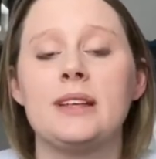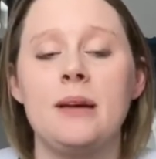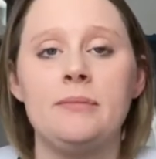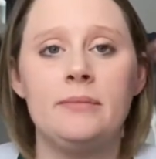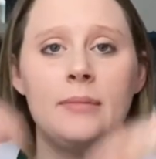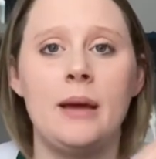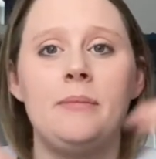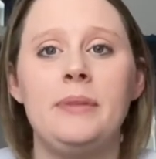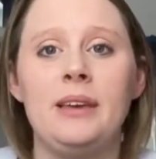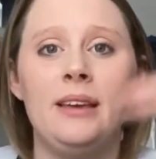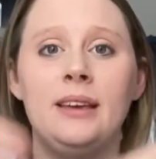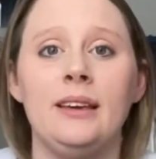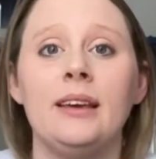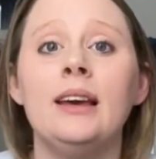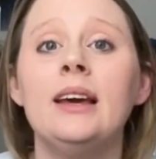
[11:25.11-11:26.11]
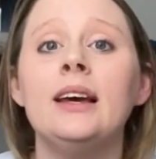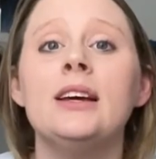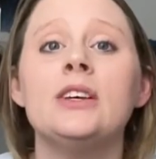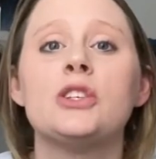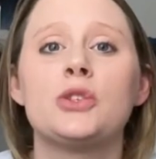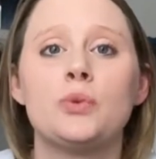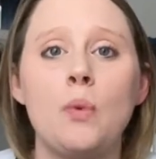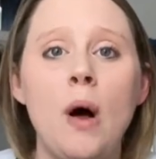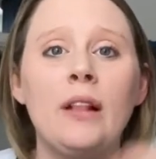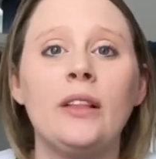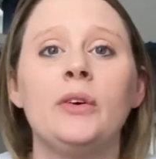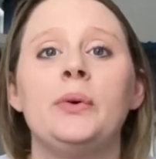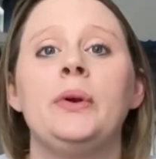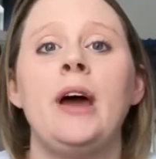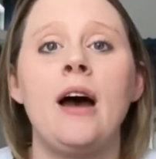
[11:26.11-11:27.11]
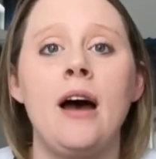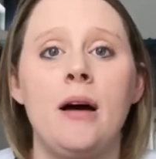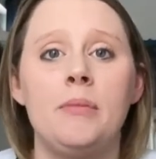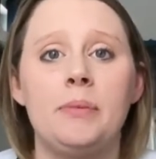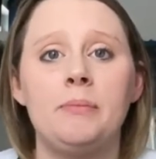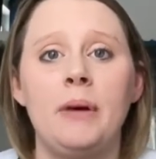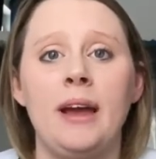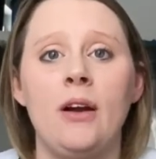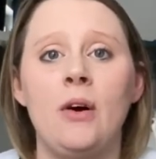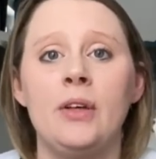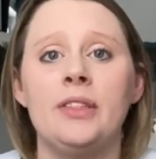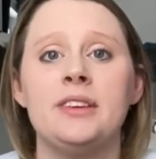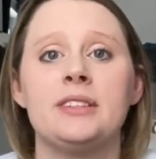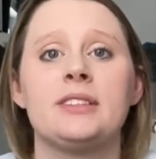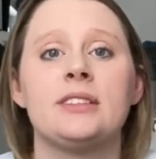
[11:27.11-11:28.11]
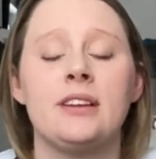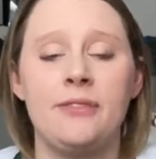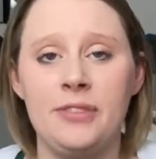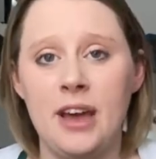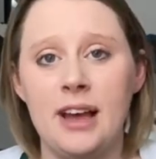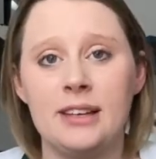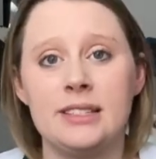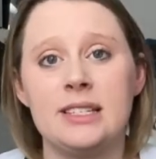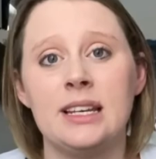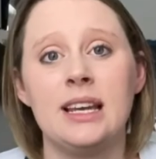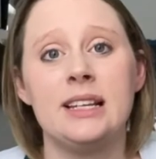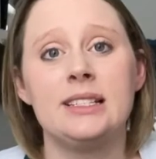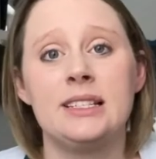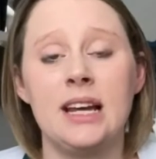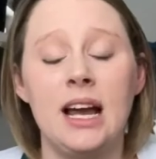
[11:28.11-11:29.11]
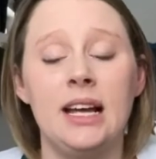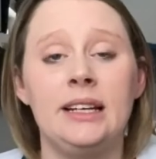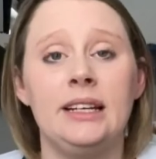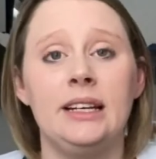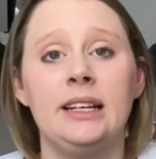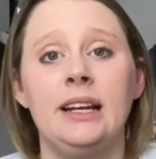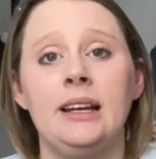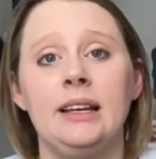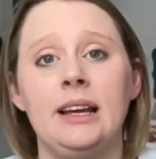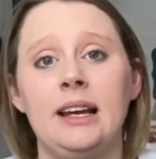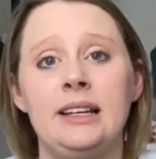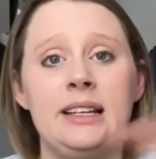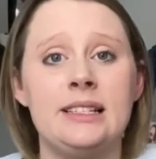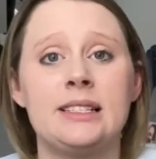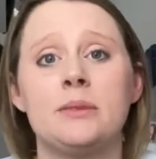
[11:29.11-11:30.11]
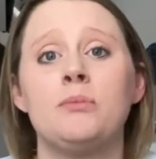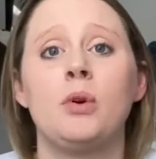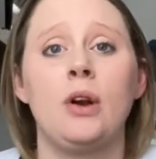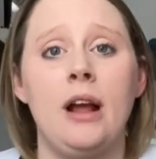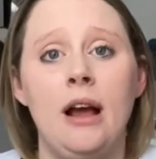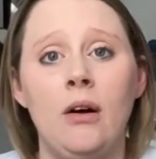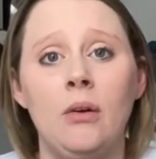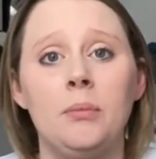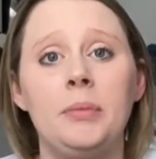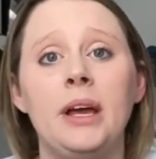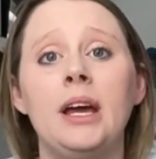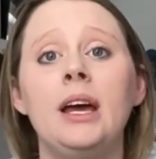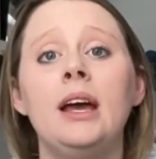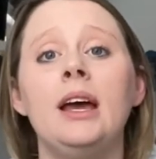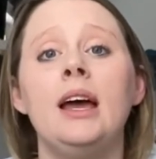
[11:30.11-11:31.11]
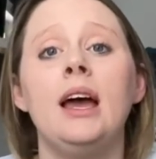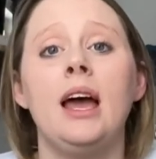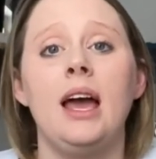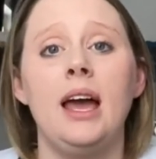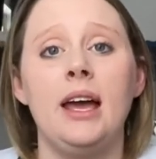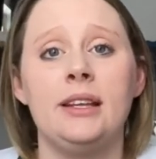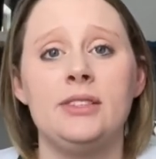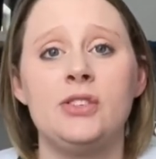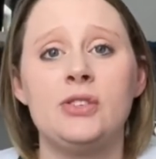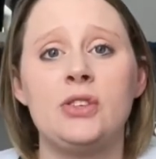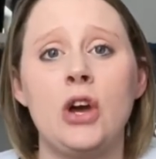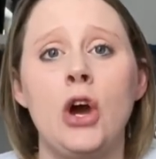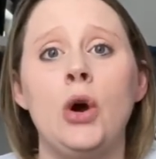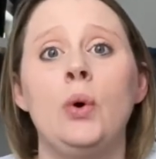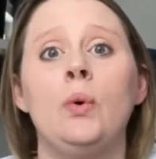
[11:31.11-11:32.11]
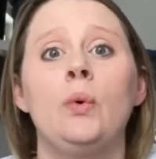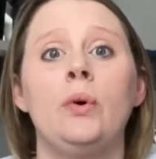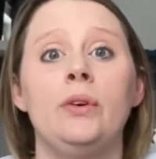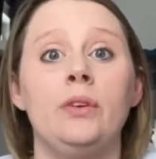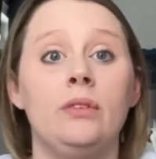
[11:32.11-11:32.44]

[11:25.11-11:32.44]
I'm, I'm being swallowed up by all this stuff that has to get done and I, I need some more help. And so